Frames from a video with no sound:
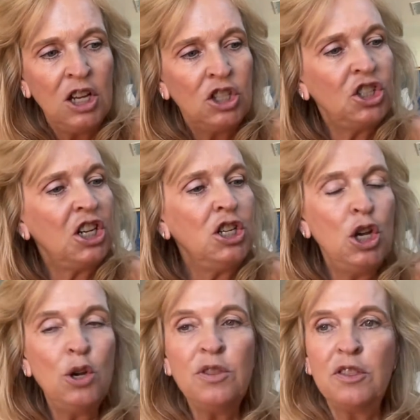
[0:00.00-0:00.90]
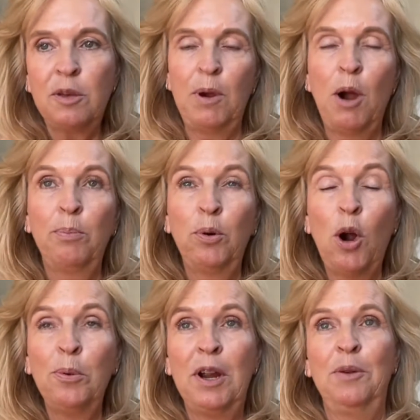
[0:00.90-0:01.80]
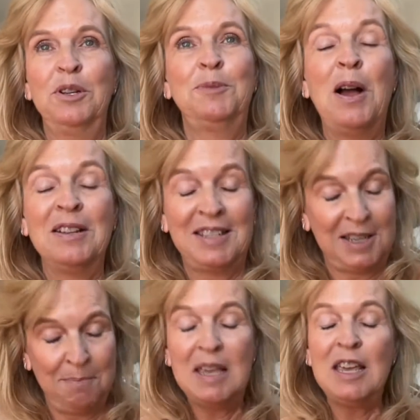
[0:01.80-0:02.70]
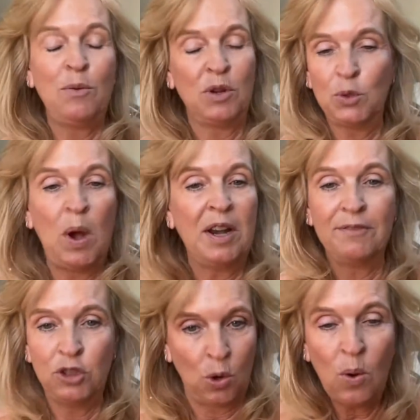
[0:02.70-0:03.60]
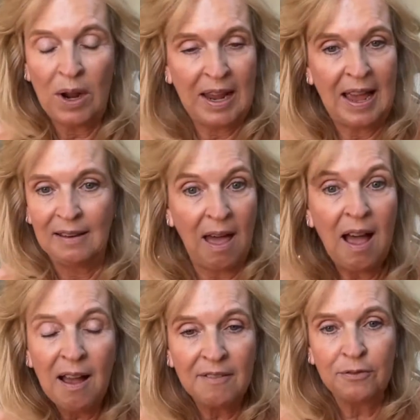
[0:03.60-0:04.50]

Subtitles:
She knew that the appropriate response to me was one of joy and love,